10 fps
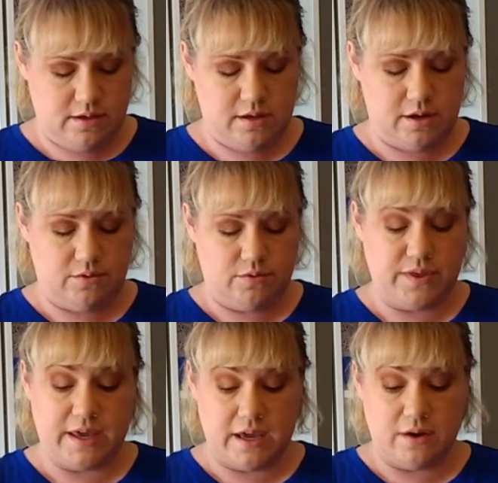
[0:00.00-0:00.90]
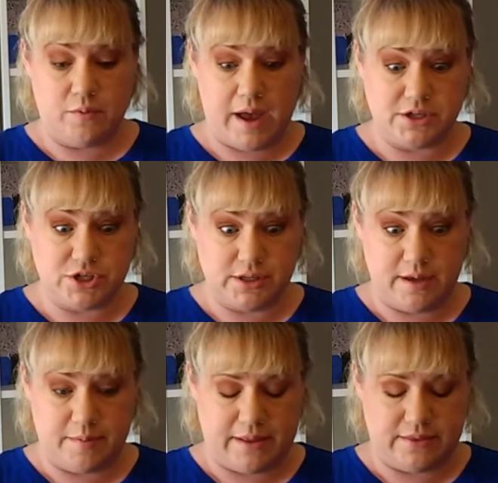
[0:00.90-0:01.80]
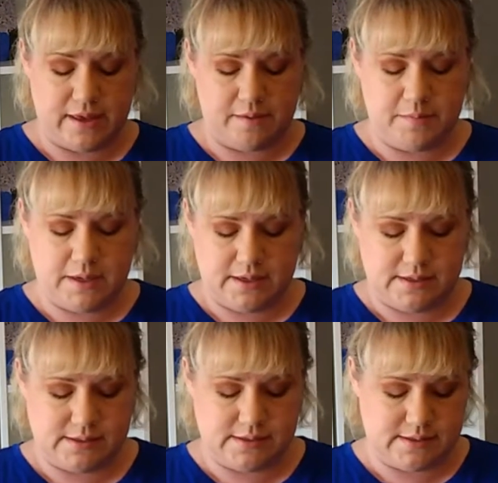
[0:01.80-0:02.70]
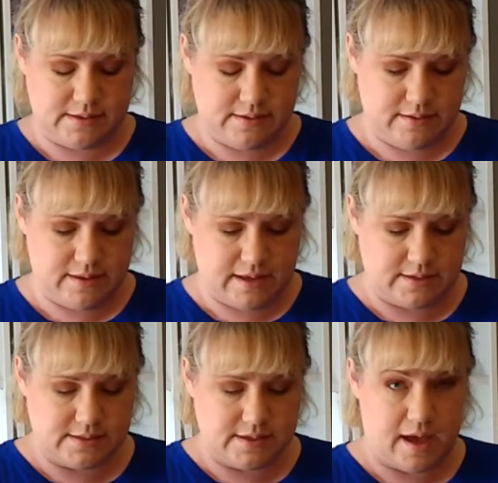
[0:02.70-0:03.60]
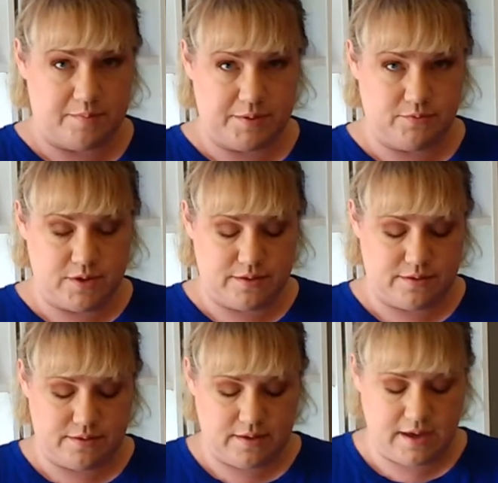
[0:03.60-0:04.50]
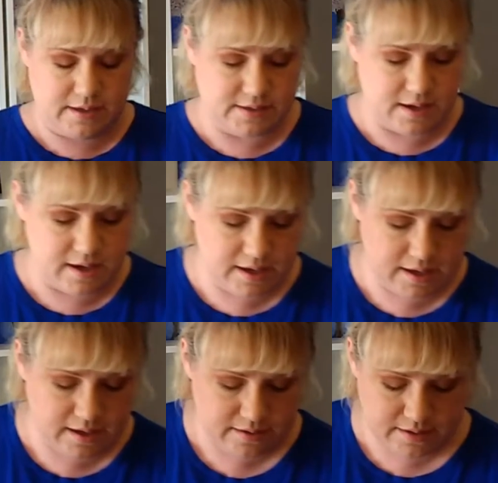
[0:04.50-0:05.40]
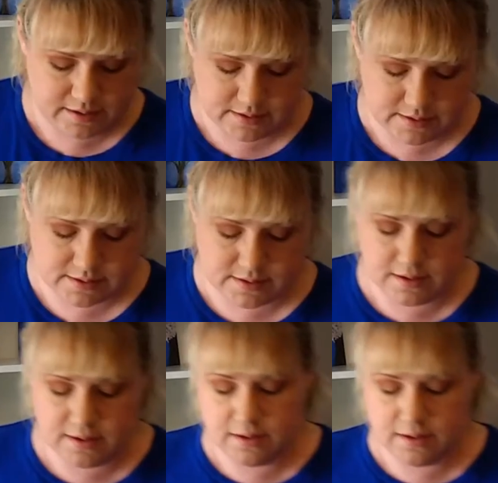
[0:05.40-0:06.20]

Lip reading: you know, thinking irrationally about them, because that does happen with anxiety, is